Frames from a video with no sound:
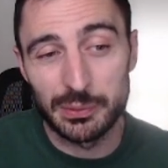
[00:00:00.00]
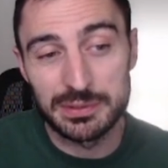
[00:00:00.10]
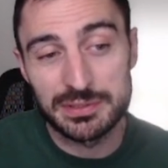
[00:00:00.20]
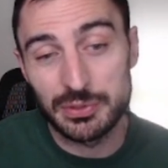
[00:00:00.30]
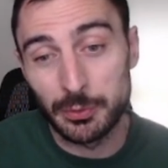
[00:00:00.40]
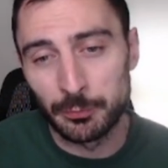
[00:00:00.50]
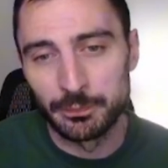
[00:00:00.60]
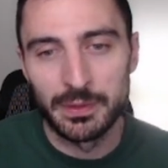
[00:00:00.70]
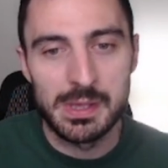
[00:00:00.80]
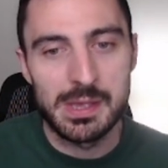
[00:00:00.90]
So
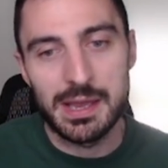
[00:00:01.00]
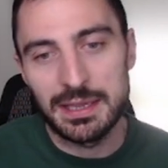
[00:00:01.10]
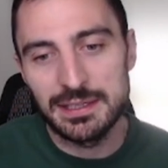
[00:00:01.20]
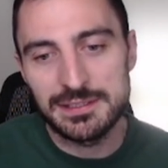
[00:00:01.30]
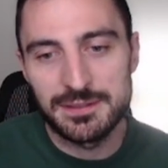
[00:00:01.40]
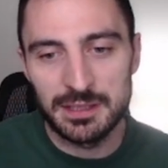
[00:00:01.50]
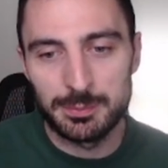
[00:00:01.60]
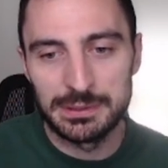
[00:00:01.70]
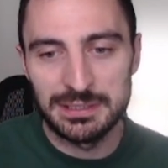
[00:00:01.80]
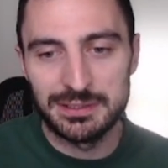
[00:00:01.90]
I guess that
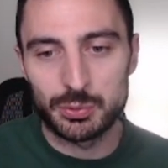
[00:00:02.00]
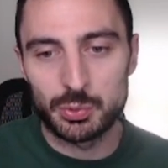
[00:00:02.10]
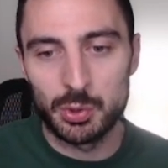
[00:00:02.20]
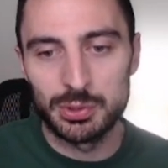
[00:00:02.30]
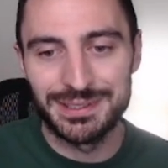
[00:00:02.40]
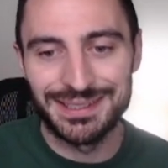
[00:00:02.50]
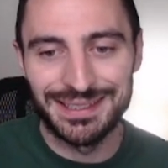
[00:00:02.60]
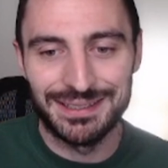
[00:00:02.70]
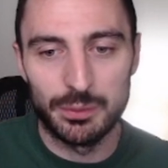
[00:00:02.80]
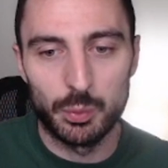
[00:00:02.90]
played a role
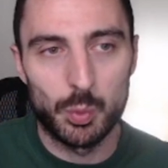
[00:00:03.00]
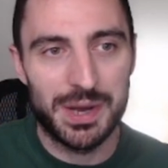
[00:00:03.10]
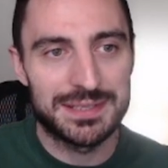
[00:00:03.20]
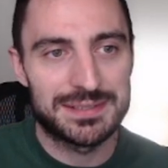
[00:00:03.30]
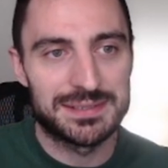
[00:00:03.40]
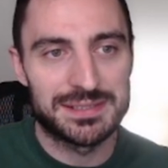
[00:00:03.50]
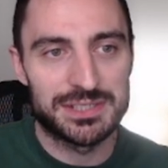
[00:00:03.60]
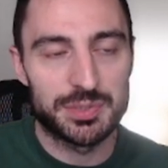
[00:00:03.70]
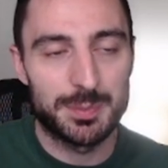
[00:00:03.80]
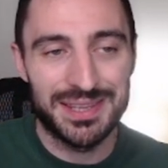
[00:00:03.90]
in white's
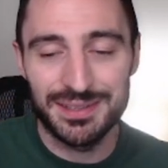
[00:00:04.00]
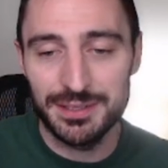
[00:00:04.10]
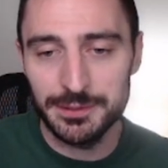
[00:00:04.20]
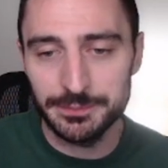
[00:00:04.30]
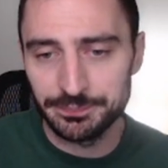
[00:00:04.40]
decision making here.